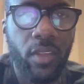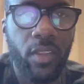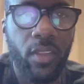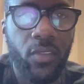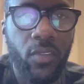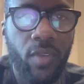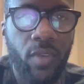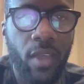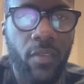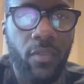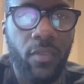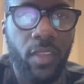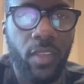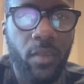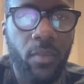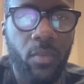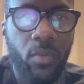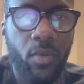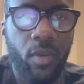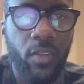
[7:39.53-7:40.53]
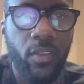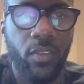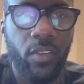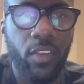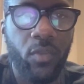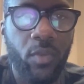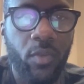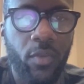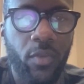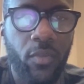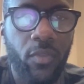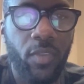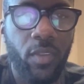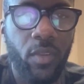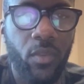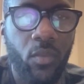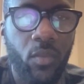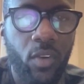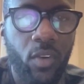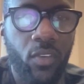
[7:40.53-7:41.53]
into 5 key points, each with
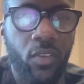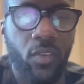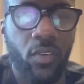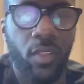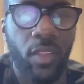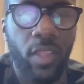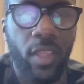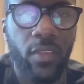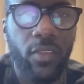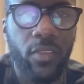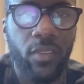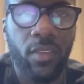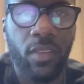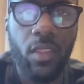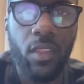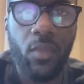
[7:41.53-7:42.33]
15 words or less.